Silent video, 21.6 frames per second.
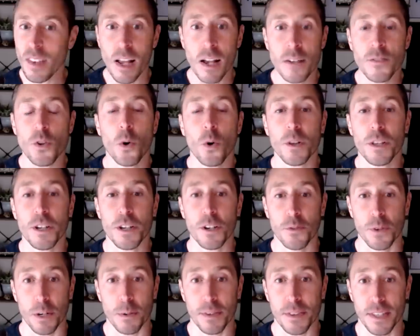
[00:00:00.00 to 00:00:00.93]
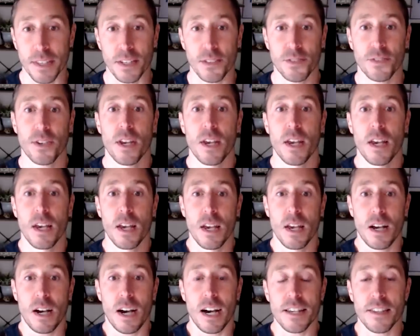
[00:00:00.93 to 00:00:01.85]
I totally agree with this.
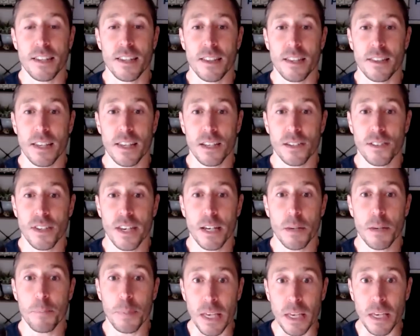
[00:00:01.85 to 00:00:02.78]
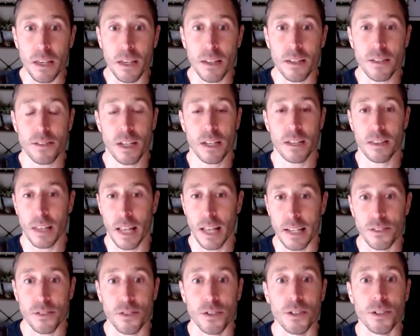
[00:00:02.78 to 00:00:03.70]
I think that things like beans and
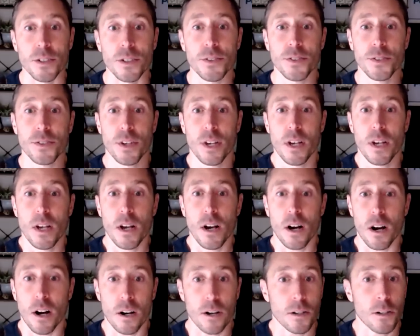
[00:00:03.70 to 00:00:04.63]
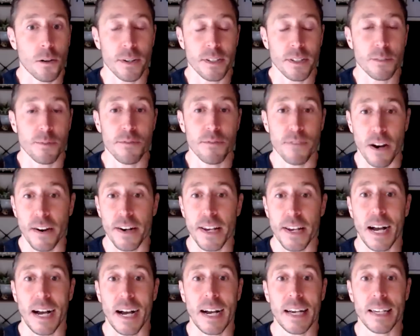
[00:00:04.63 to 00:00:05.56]
lentils are going to be very
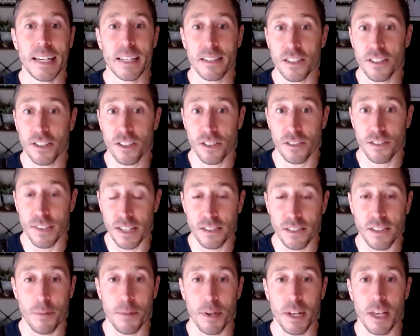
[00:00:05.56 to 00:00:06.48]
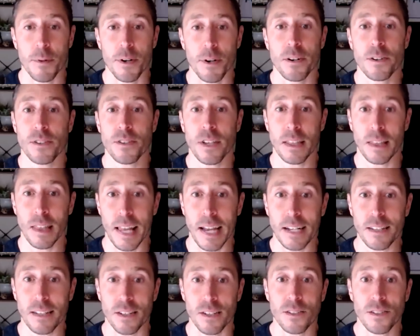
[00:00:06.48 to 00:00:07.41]
high in digestive enzyme inhibitors and
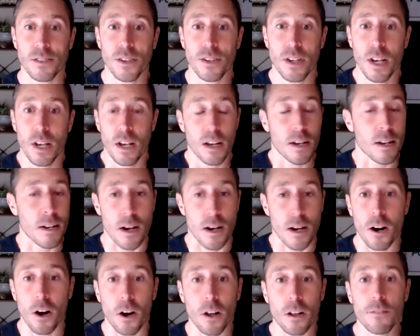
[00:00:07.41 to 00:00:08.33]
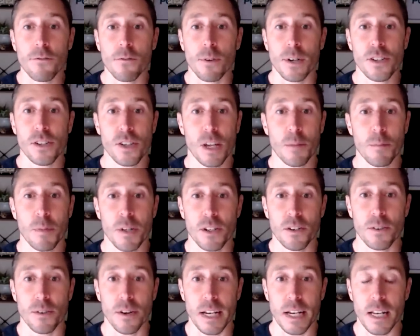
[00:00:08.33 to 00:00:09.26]
lectins, not all of which can be
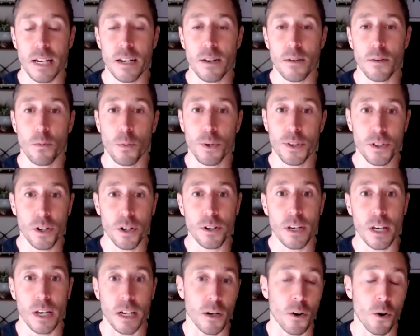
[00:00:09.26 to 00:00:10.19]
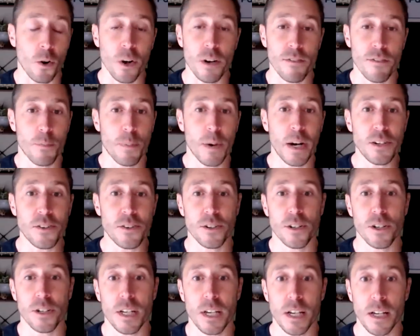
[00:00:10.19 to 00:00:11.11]
degraded with cooking or even pressure
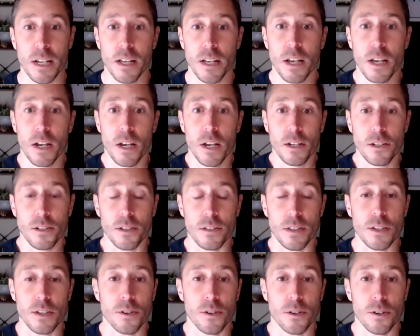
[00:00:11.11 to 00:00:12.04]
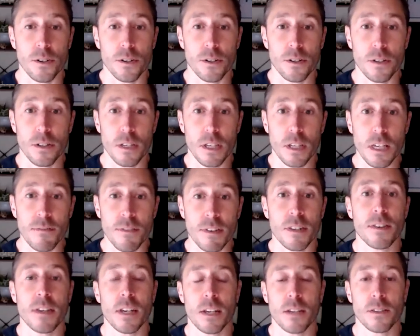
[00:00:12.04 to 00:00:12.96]
cooking. So these are even
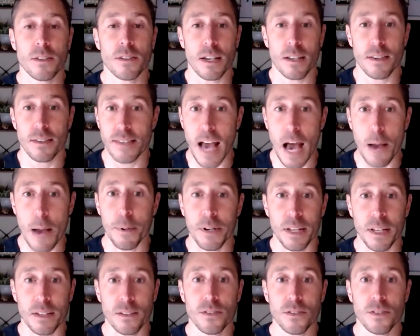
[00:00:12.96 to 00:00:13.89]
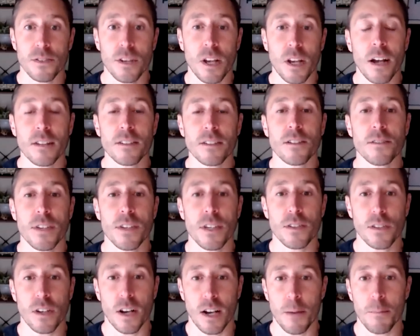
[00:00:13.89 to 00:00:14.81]
things like saponins, tons of
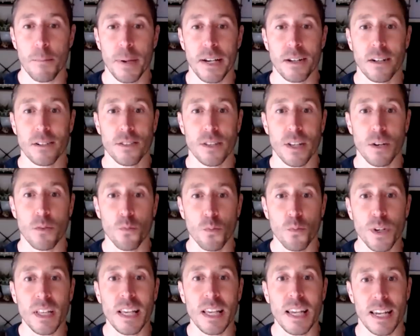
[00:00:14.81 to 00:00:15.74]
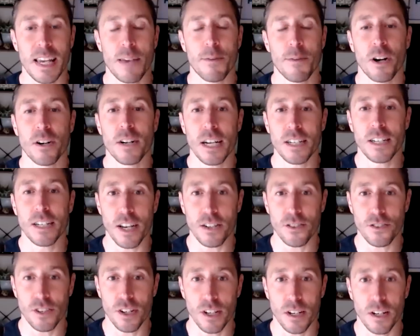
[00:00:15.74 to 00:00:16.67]
these compounds that really inhibit our
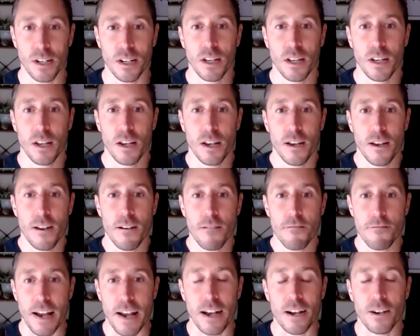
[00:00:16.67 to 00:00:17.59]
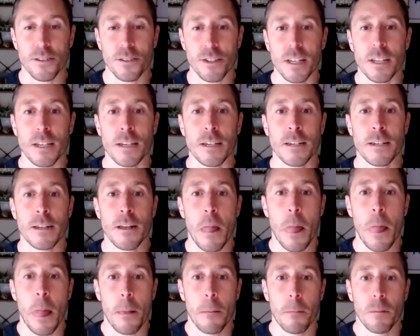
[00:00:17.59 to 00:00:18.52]
digestion found in
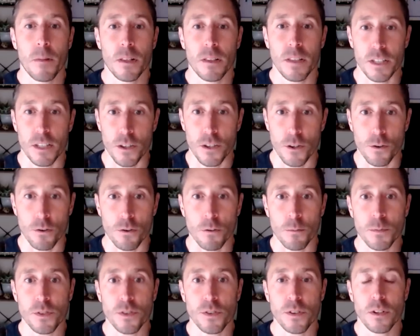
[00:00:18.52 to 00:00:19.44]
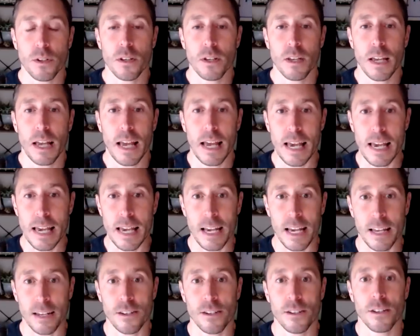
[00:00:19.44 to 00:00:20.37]
legumes
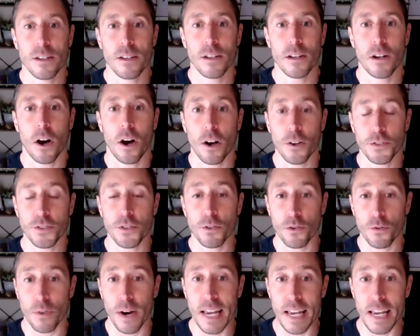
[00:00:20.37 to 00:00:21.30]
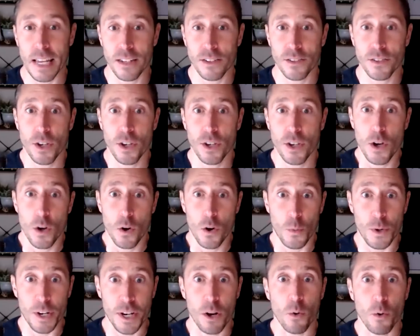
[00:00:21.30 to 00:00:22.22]
and also grains.
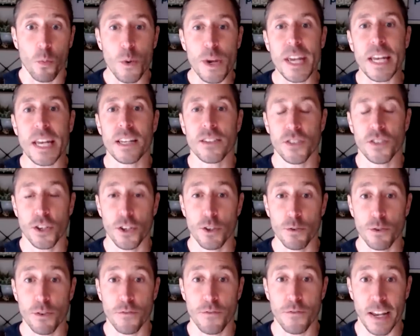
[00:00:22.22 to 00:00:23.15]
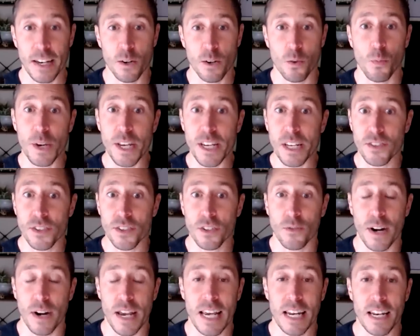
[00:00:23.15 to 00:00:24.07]
We know wheat is a huge offender. Wheat is a
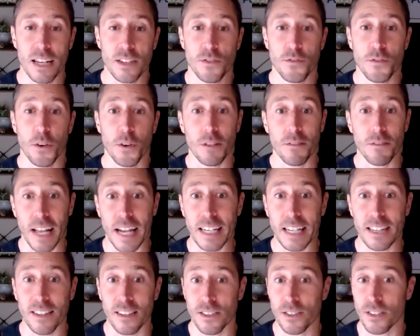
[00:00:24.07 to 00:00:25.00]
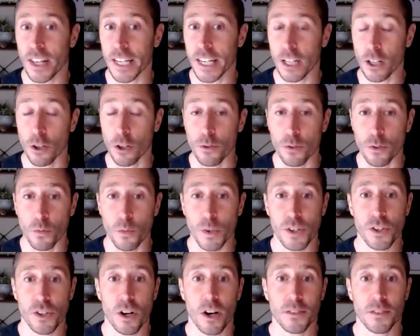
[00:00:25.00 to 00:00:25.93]
grain. It's full of lectins like gluten,
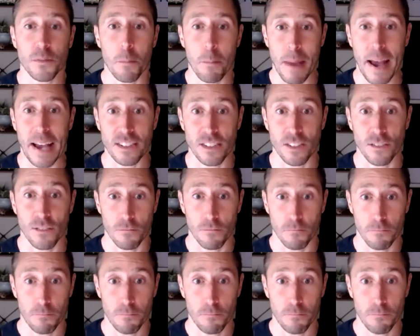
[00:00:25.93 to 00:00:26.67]
which cause massive